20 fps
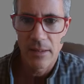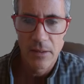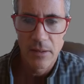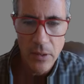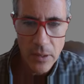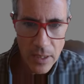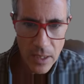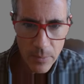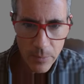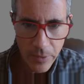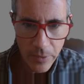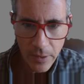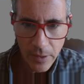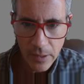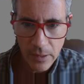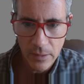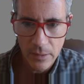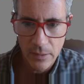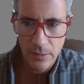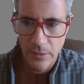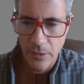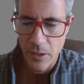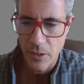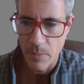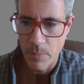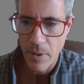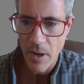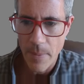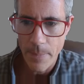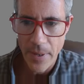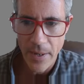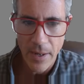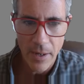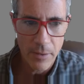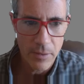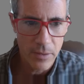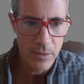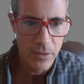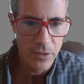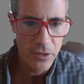of the library. So you can pop it
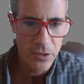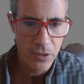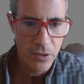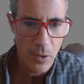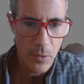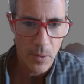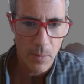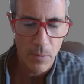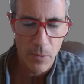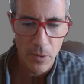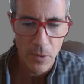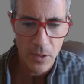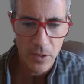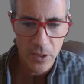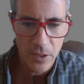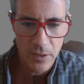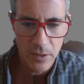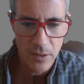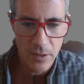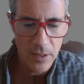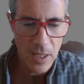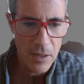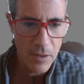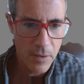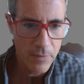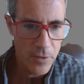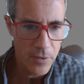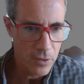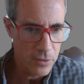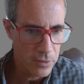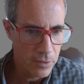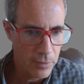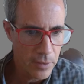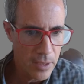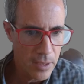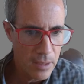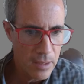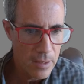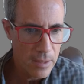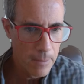out and show it more just center of your
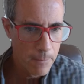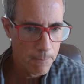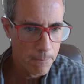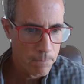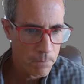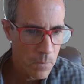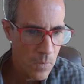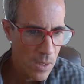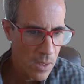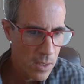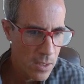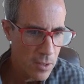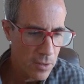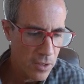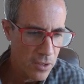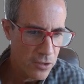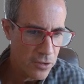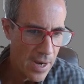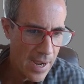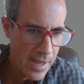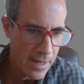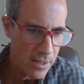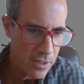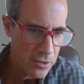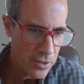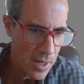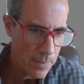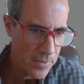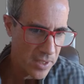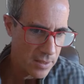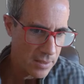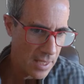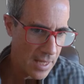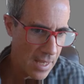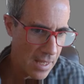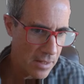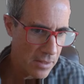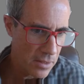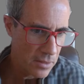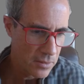screen. You can drag and drop this
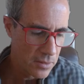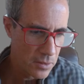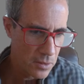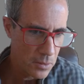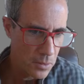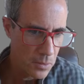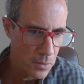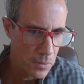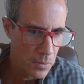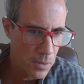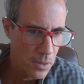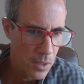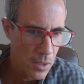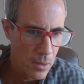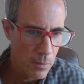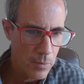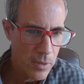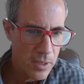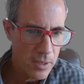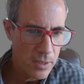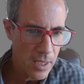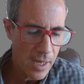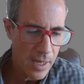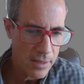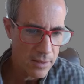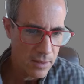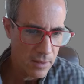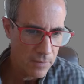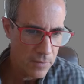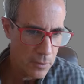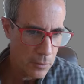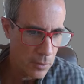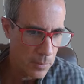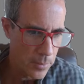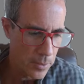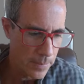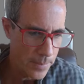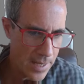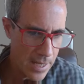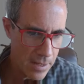handle to resize the
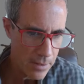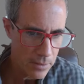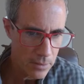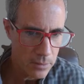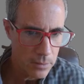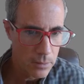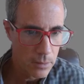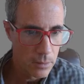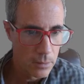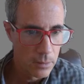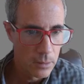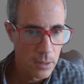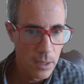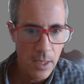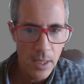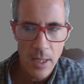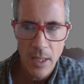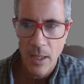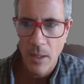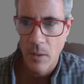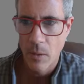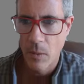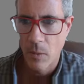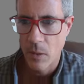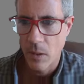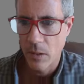viewable panels, or